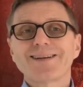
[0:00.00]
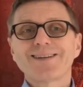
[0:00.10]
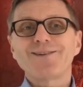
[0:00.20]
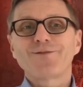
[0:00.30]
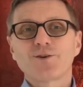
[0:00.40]
And
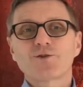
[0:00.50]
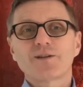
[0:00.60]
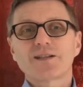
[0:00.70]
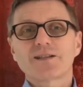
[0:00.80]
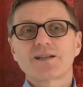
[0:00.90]
if your
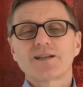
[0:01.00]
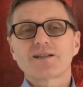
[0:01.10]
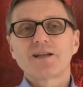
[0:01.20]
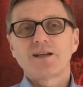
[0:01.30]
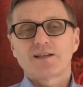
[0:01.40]
trust
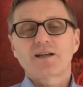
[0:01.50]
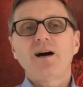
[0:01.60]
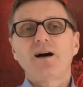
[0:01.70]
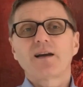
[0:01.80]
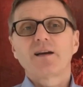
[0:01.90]
is, is
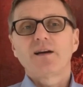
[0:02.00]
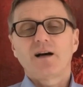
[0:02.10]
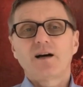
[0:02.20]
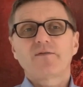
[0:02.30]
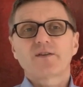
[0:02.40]
high
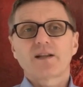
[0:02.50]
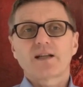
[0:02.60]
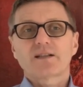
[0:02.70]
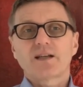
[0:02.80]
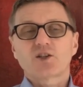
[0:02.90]
after
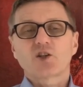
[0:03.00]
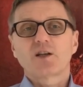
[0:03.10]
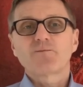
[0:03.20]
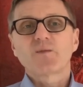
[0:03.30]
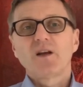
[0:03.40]
that
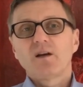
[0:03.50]
session,